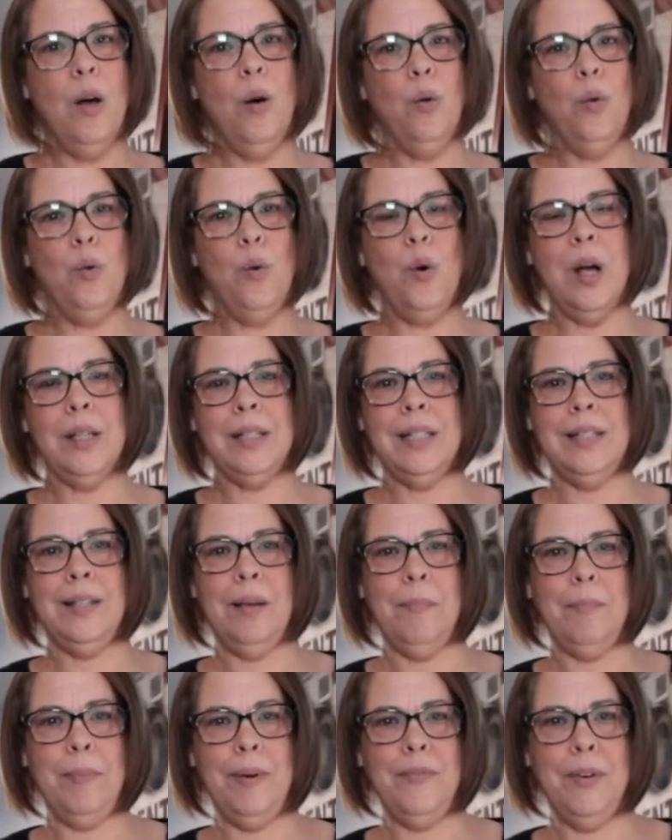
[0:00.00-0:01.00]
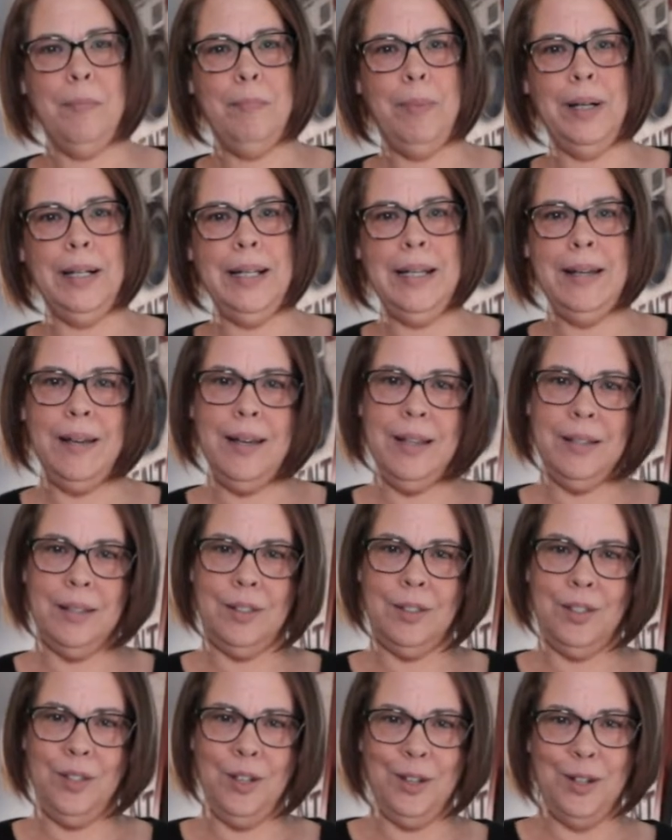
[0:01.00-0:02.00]
What's up, everybody?
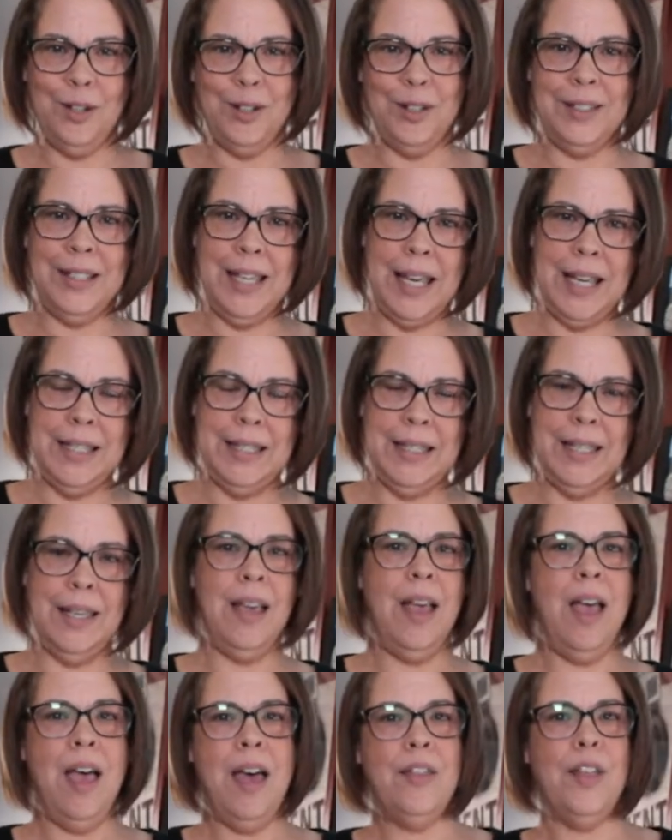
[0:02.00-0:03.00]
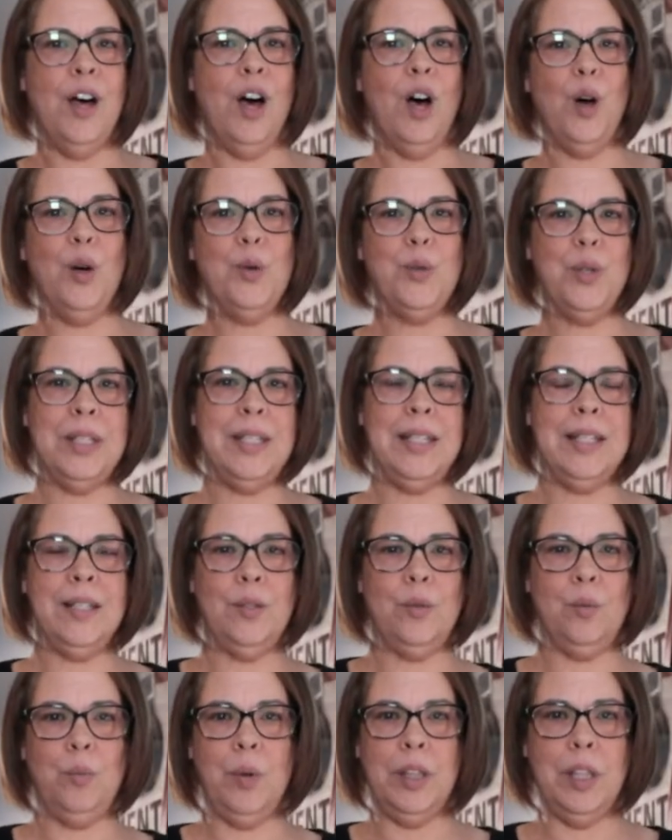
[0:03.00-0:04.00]
It's your girl Daisy, the
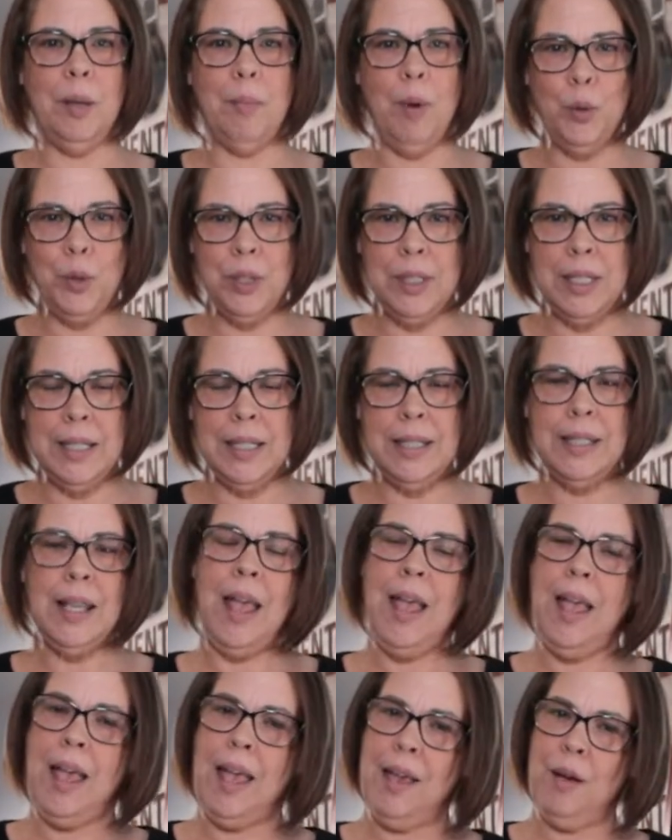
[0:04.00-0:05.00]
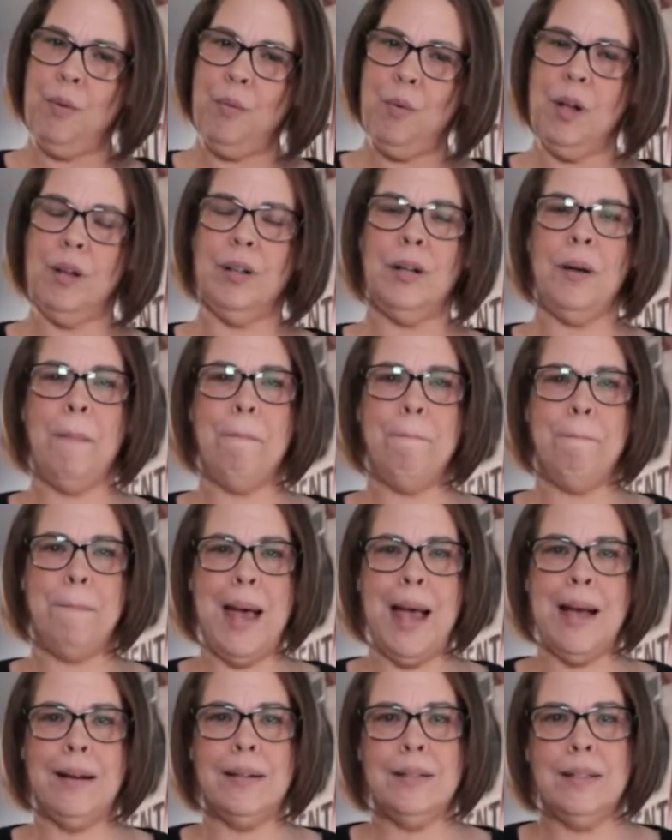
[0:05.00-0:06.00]
hostess with the mostest, and welcome
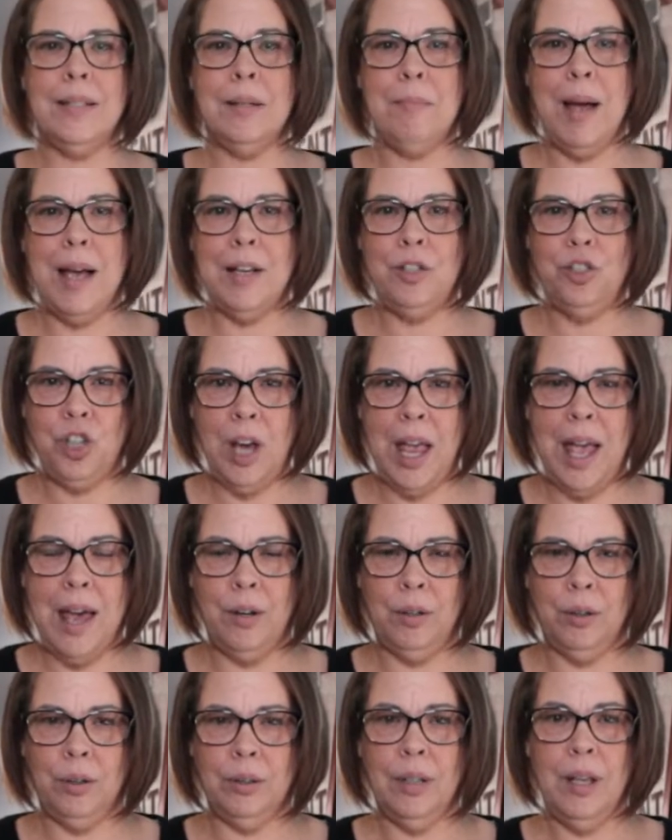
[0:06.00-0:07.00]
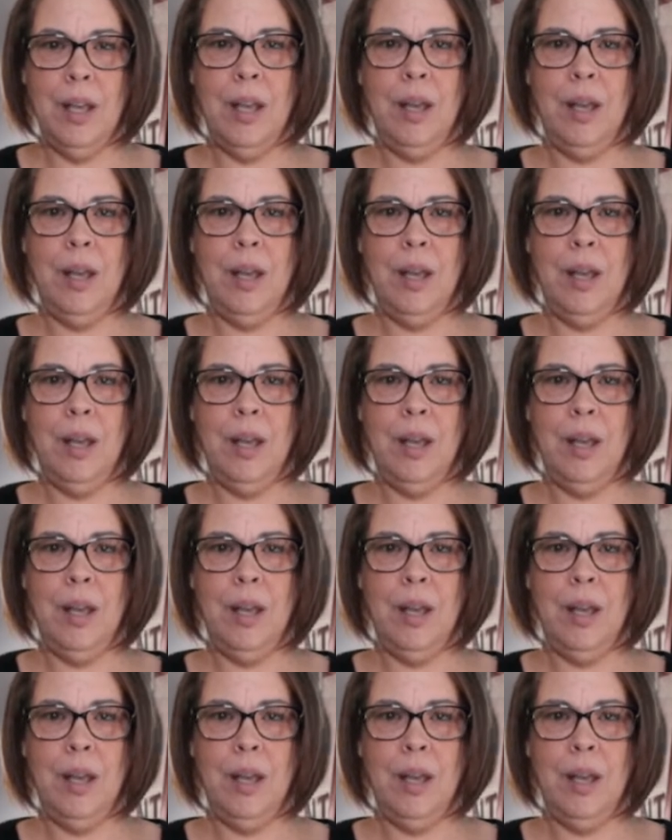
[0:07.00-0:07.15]
back to my channel.